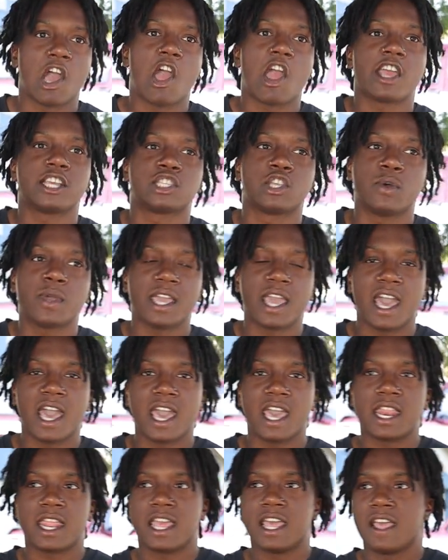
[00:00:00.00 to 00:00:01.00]
All right, so we
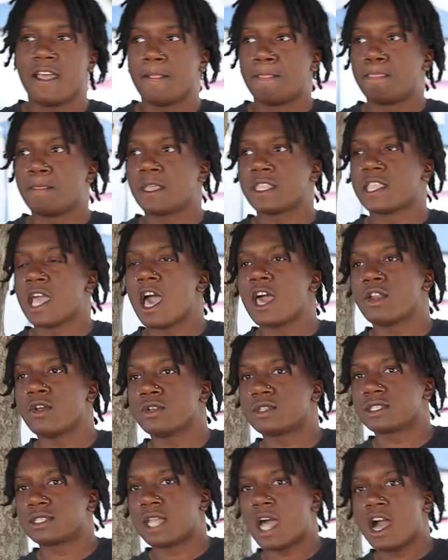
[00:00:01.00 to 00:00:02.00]
had
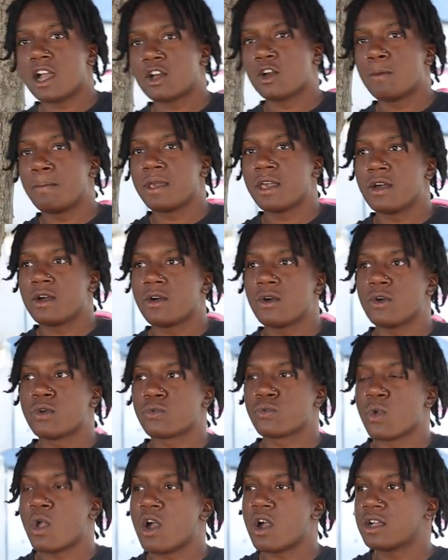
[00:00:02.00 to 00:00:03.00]
McDonald's, Taco Bell,
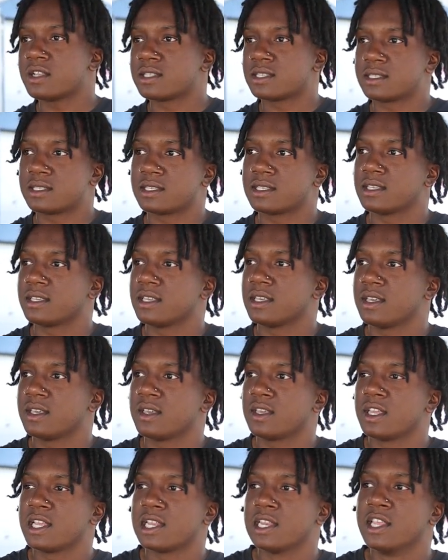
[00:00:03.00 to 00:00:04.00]
Ross,
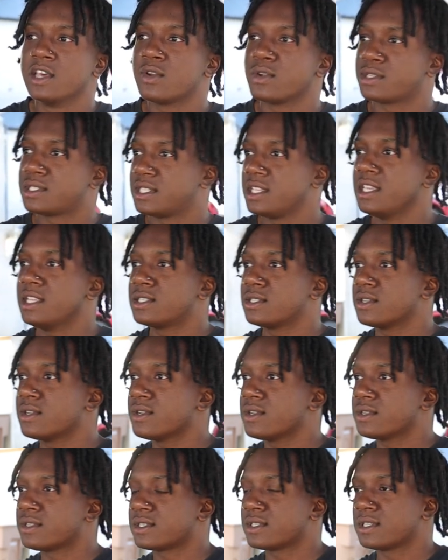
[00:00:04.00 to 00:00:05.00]
Little
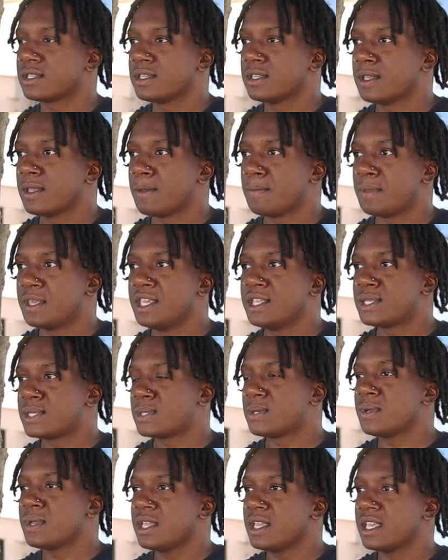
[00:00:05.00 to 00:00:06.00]
Caesars, P
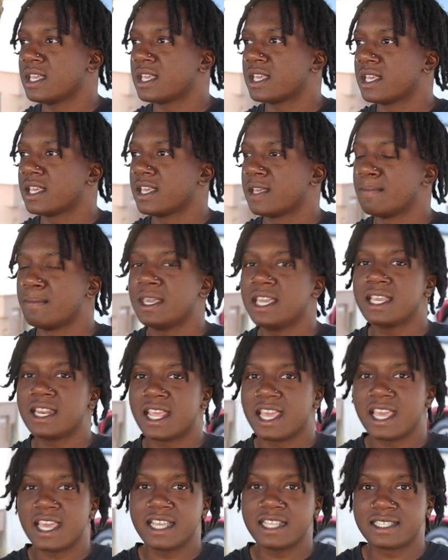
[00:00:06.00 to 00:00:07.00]
Street, me
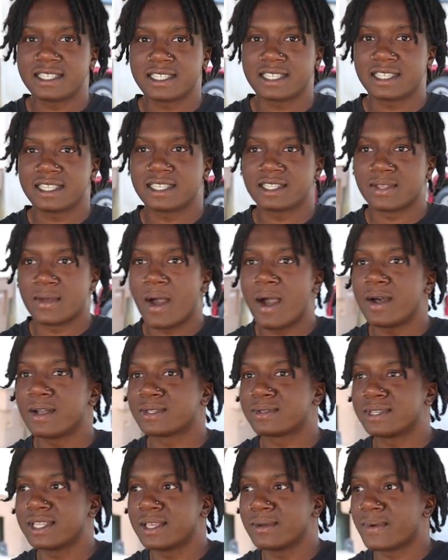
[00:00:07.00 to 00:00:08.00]
and Ed's. So I
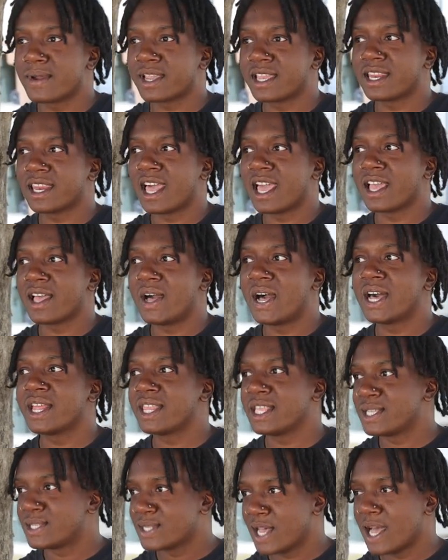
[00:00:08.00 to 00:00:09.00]
was really working like all
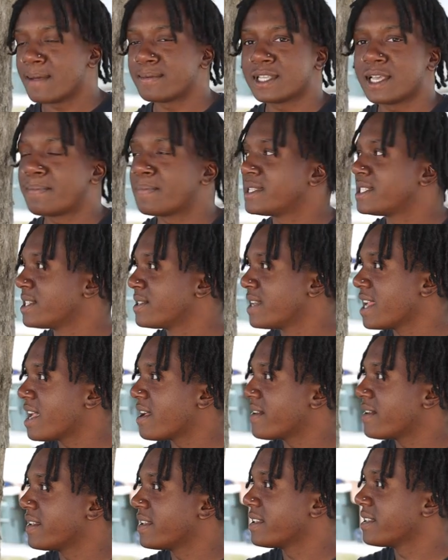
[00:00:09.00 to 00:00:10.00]
these jobs. So that, up the
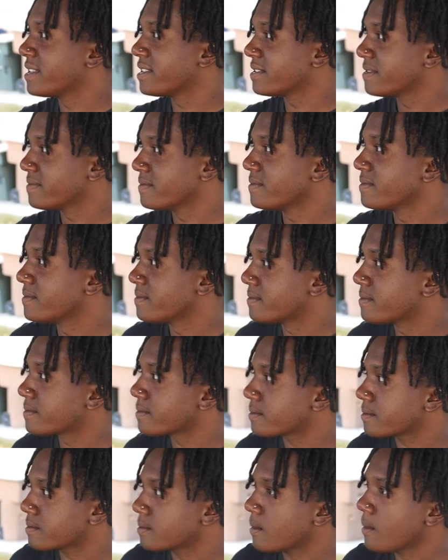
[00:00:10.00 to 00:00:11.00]
last two is where you do it right
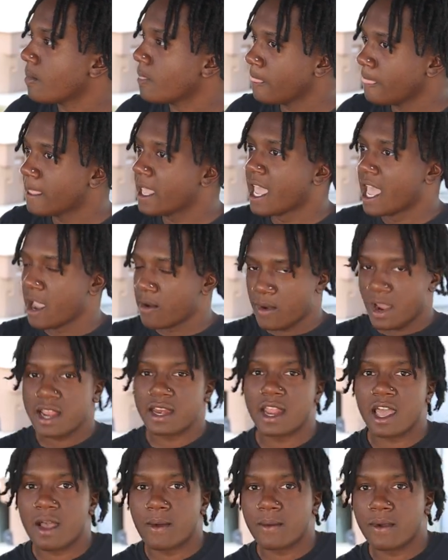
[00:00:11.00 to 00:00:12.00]
now, huh? That's yeah, right
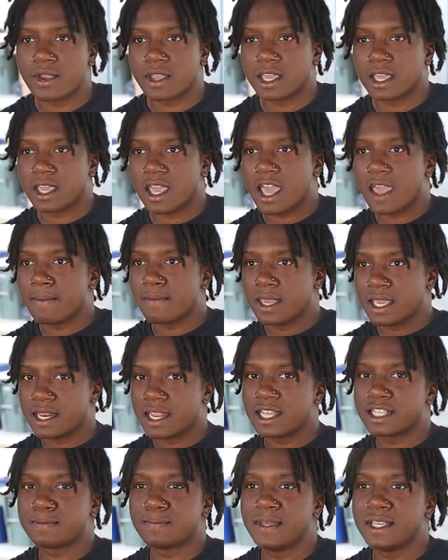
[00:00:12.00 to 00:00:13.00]
now I'm working at Me
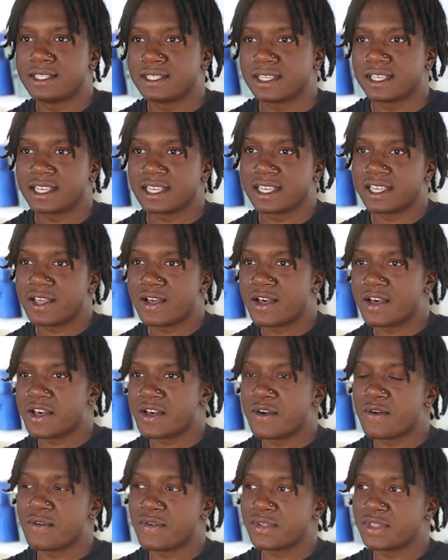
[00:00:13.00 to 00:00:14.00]
and Ed's Pizza
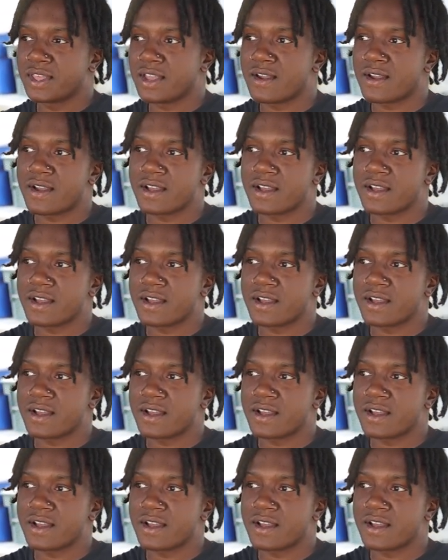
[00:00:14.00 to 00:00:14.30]
over there